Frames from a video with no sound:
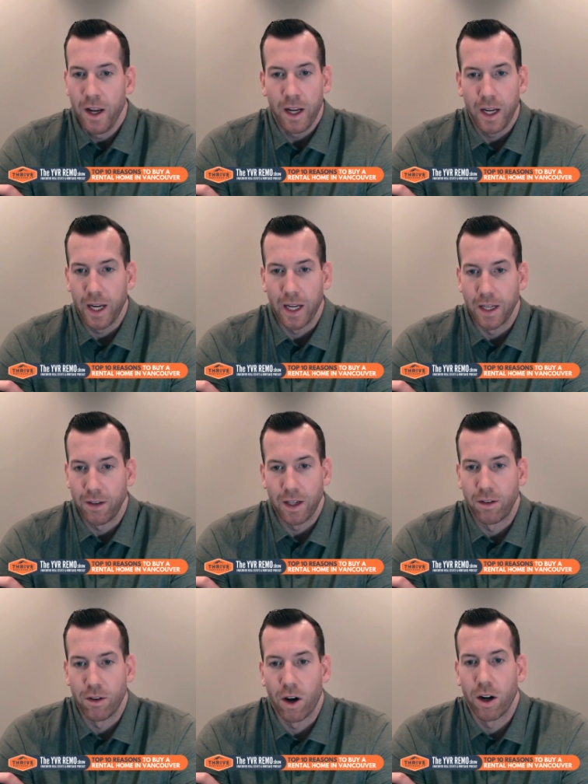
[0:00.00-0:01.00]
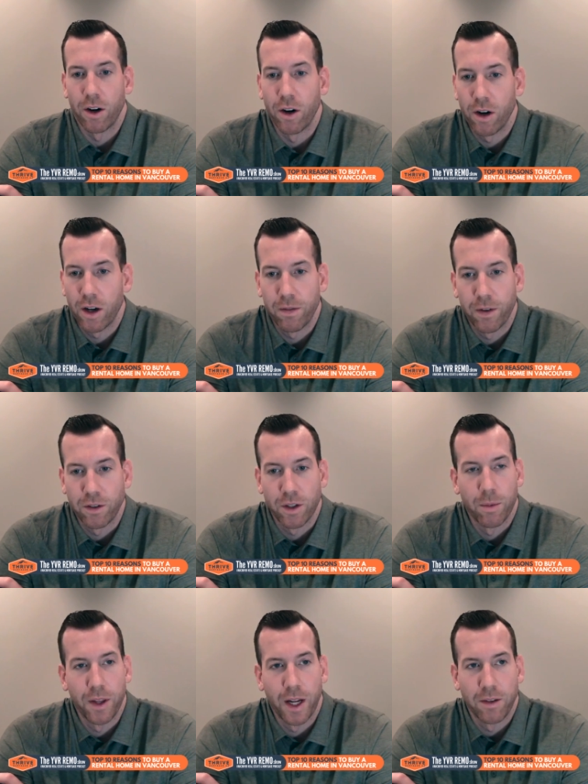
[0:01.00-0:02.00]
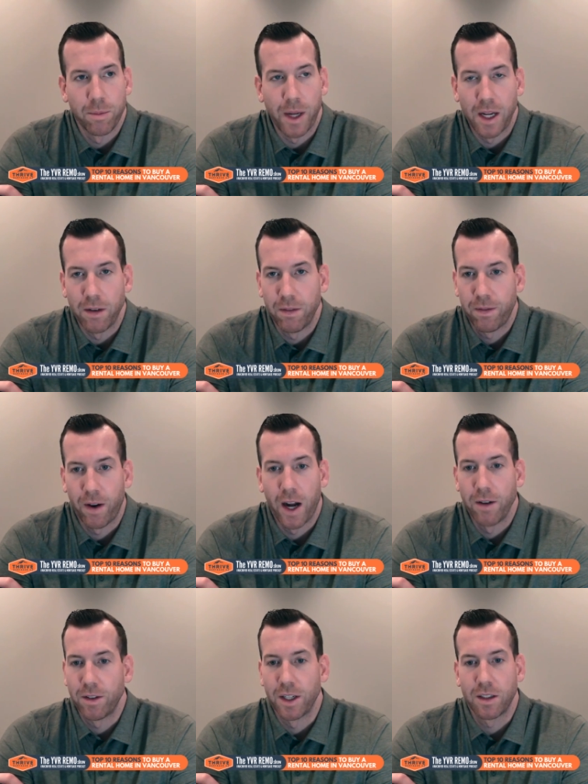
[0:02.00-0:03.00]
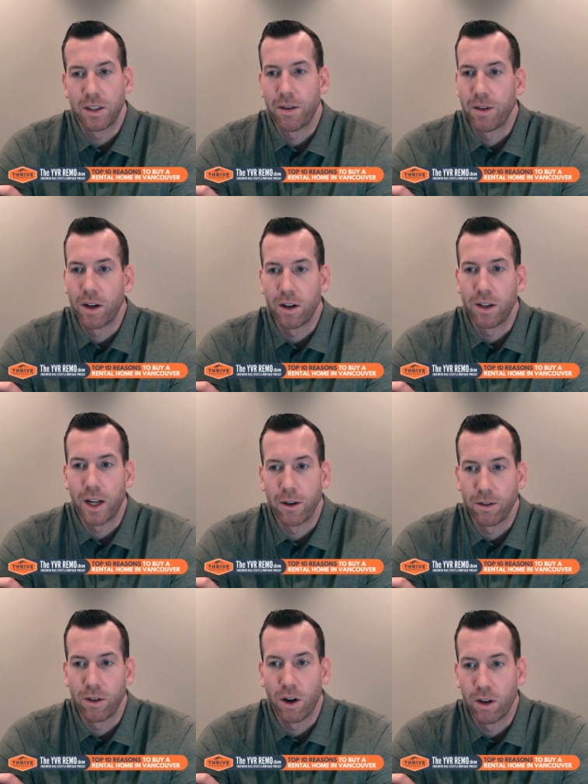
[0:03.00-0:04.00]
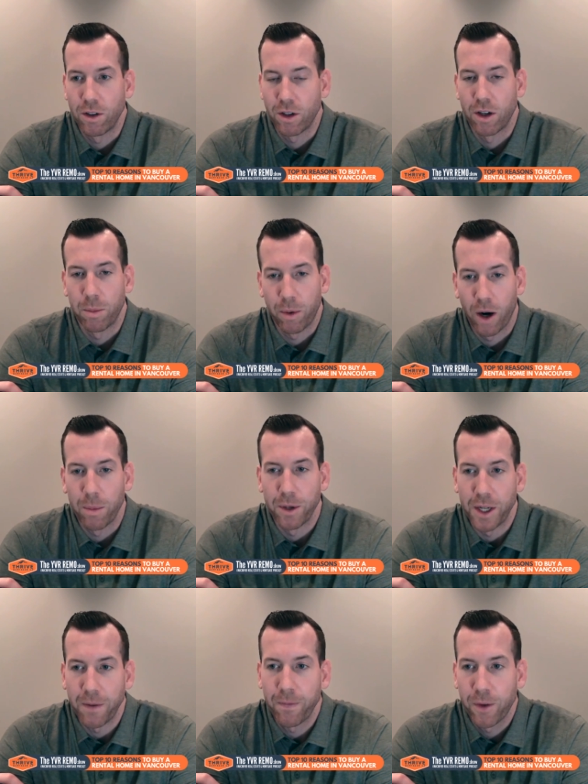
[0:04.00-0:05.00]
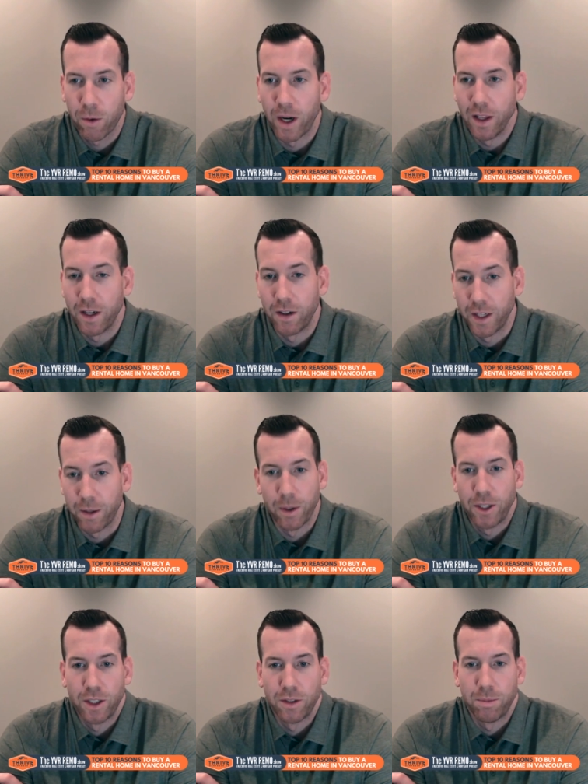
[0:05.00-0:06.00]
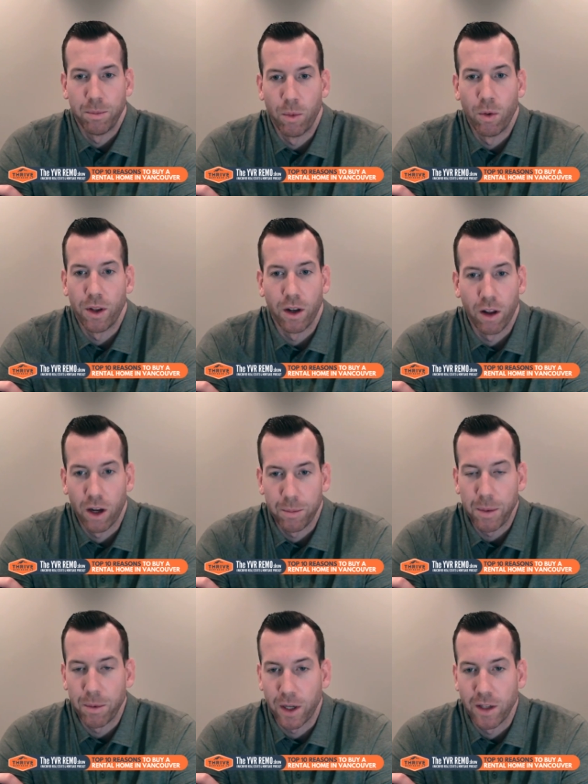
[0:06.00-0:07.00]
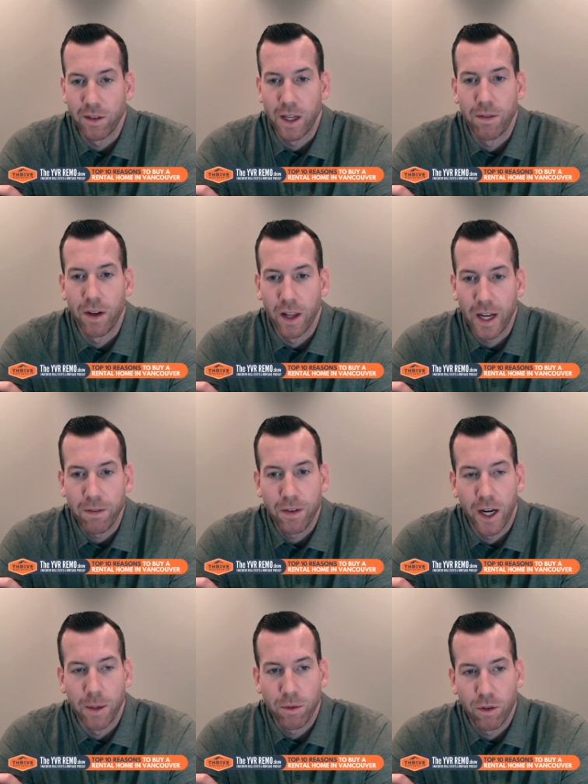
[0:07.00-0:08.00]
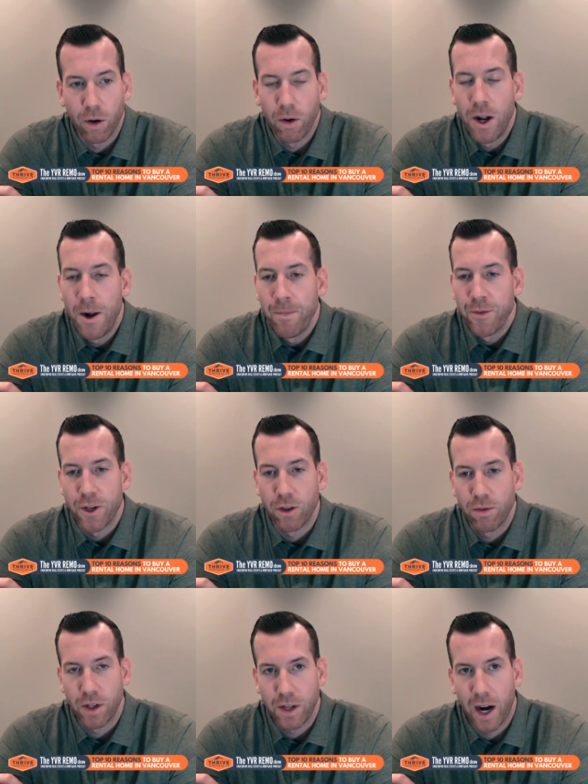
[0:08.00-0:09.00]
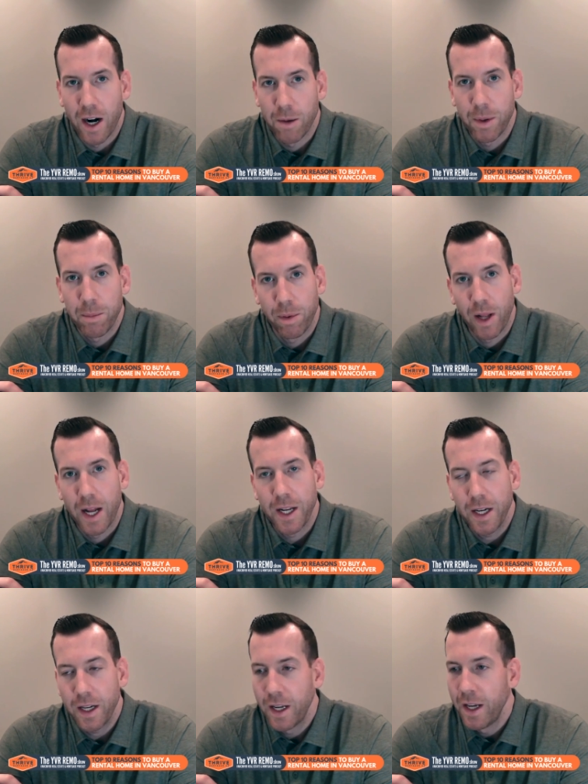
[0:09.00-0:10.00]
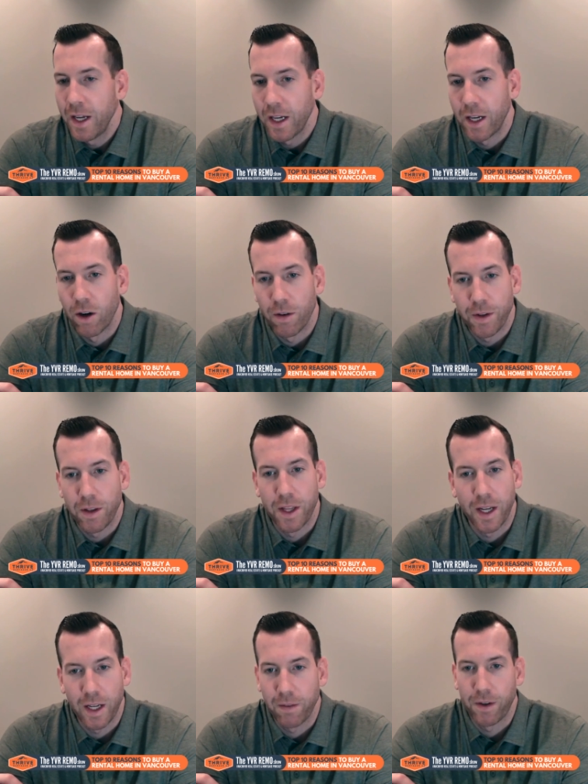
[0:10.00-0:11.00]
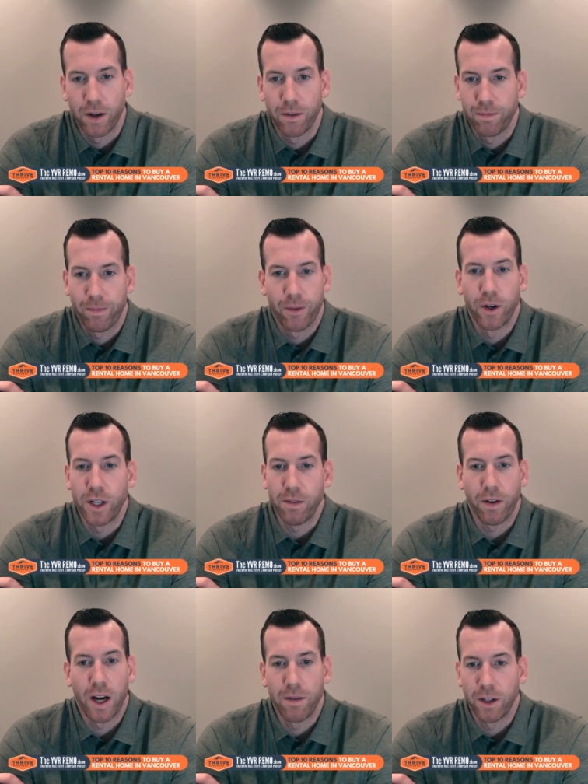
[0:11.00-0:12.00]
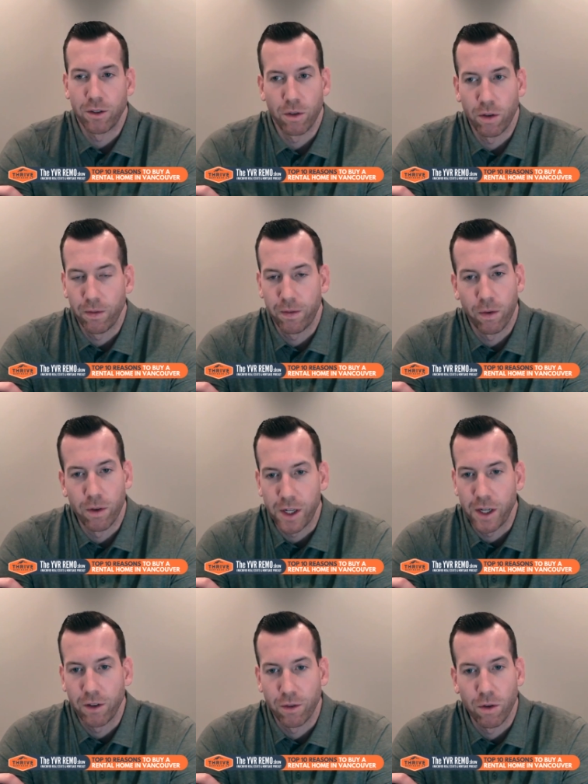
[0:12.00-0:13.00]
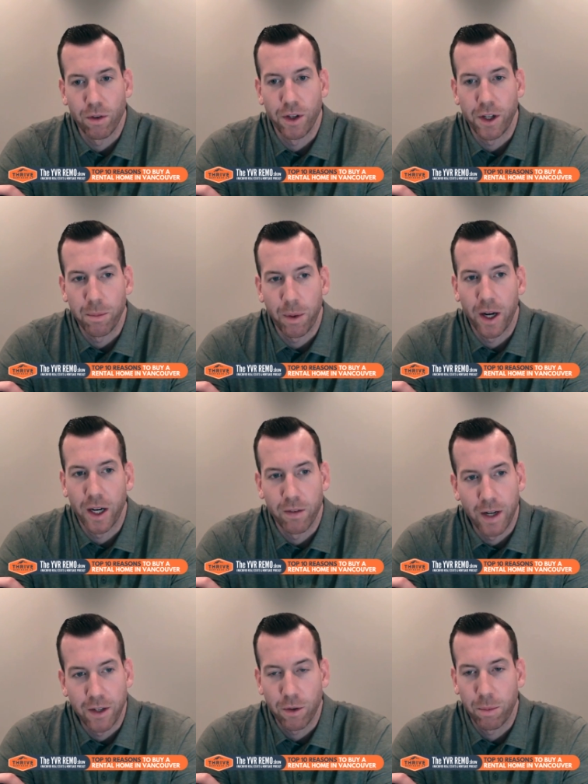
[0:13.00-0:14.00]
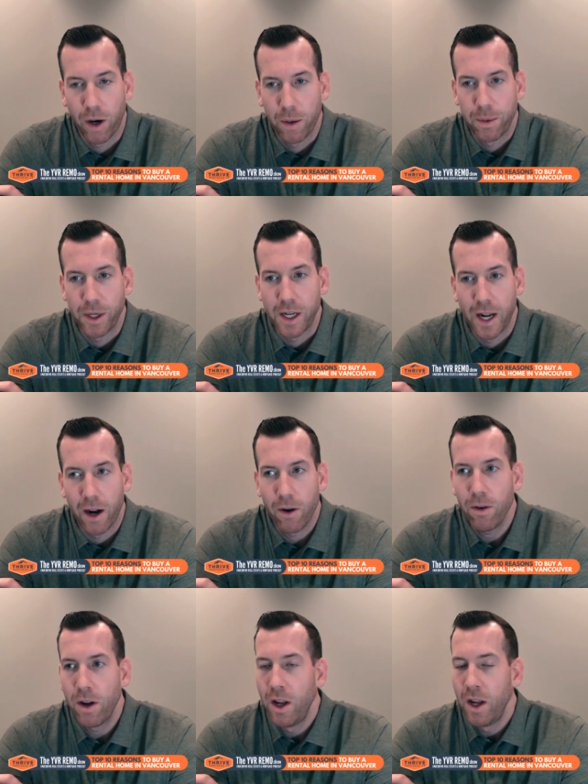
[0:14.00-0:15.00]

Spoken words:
it's not unheard of for someone that's made five, six, $700,000 on a property, quite literally, which is more than a lot of people can save in a lifetime. So just retirement planning, if you think if you're 35 years old, 40 years old, and you're buying a rental property now,